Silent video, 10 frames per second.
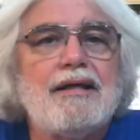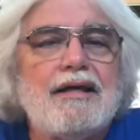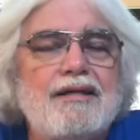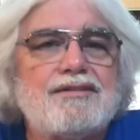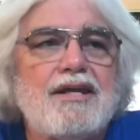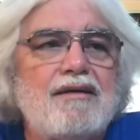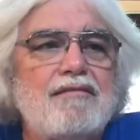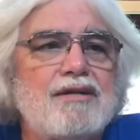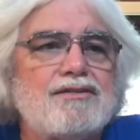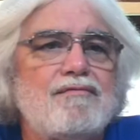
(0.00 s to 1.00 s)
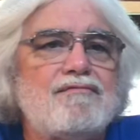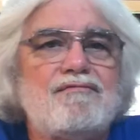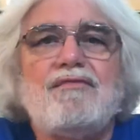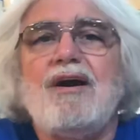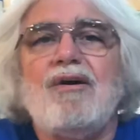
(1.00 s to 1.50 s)
it's a, it's a
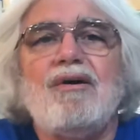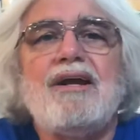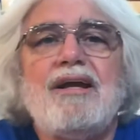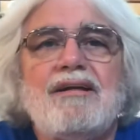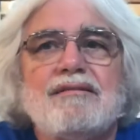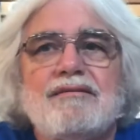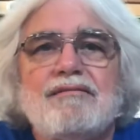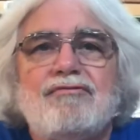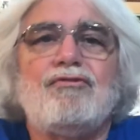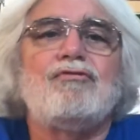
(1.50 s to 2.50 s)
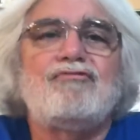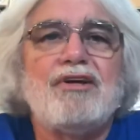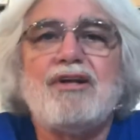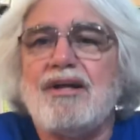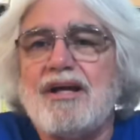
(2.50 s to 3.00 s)
very
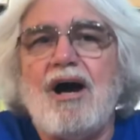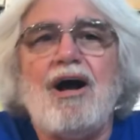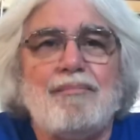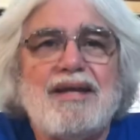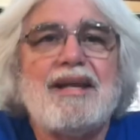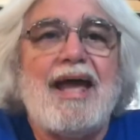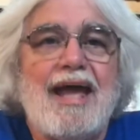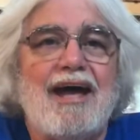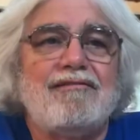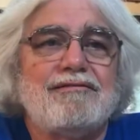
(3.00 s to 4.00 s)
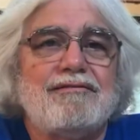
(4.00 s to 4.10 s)
fulfilling hobby to have.